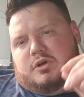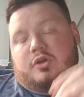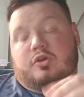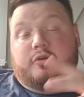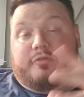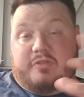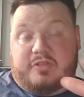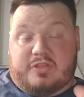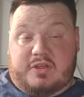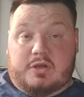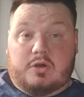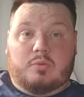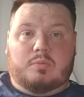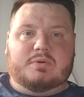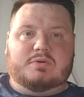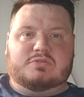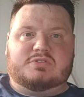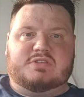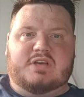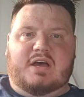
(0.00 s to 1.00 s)
Another thing I
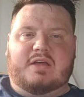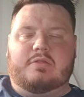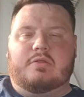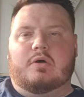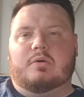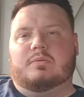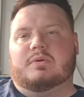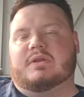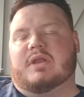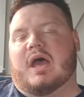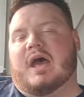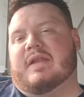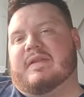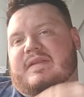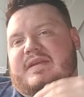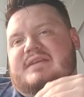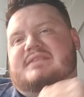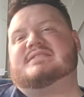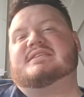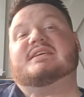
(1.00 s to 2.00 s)
will say, though,
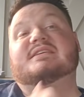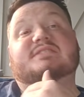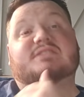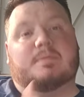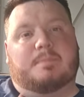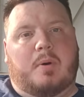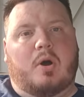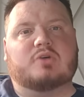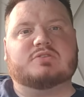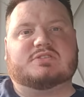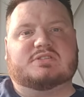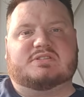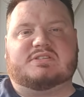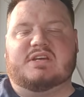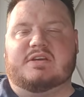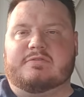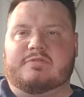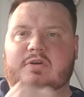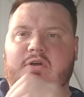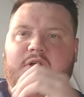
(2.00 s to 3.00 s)
and this is a
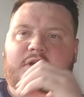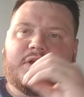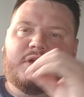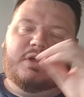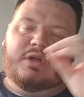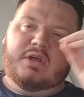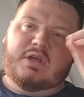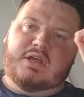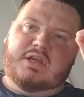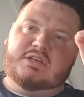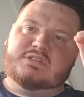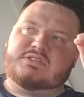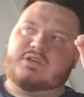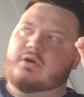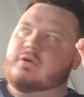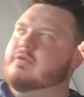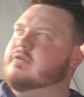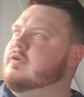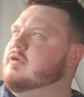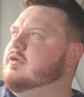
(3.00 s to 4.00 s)
positive,
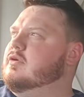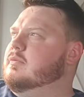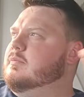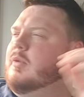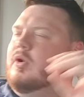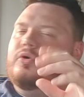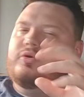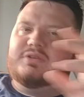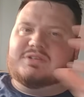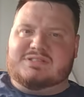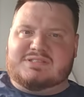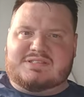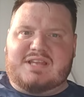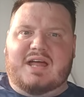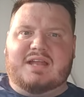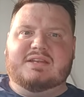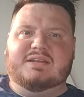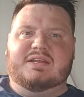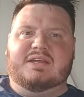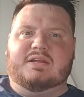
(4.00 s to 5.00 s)
is my
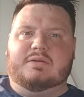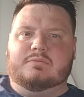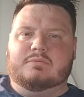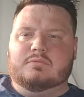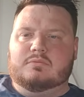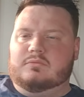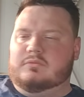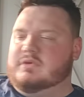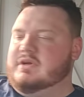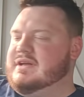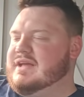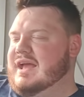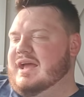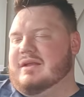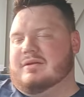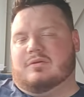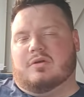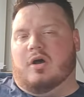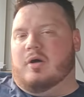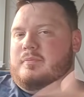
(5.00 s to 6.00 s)
understanding,
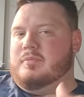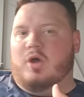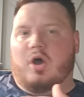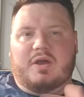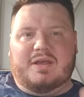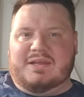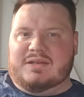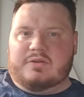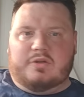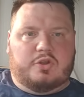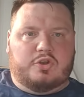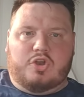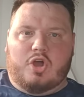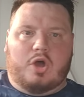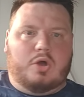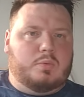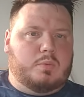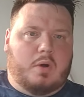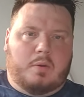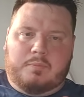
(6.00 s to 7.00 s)
again, I'm not in the
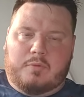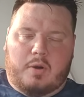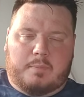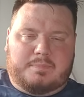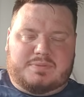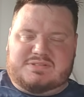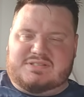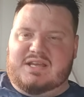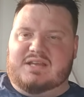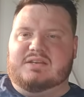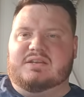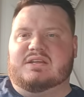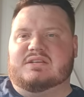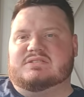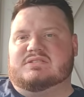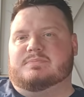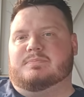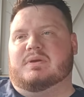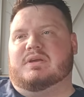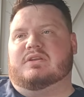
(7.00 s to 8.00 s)
know, I'm not
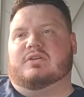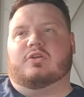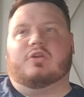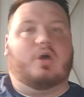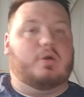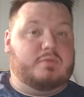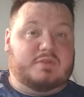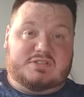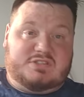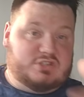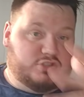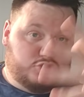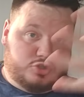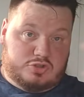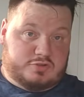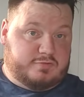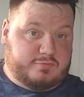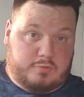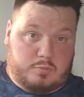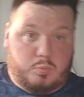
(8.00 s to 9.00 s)
pretending to be in the know, this is
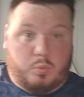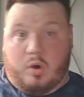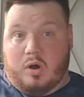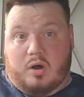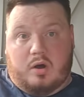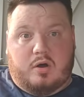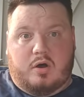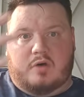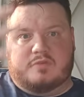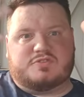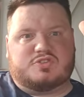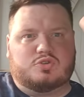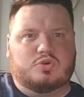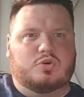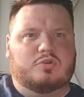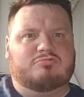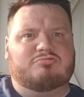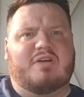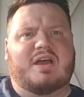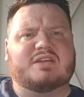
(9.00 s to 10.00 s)
just from what I've
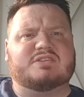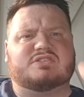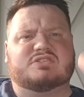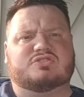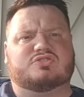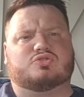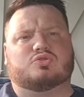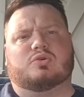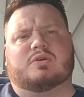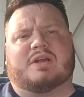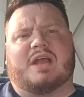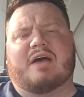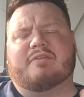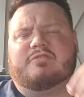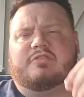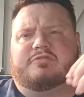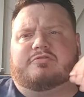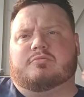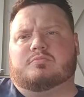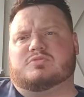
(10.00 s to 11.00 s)
sort of read and sort of
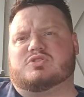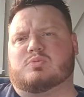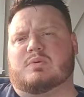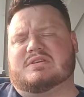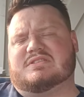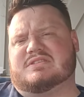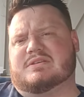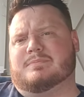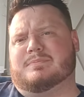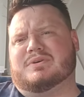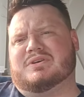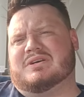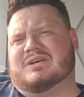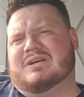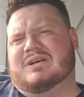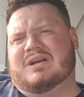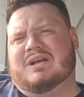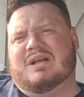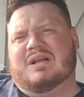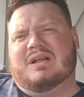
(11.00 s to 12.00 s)
gathered from Twitter,
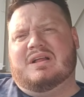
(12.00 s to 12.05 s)
but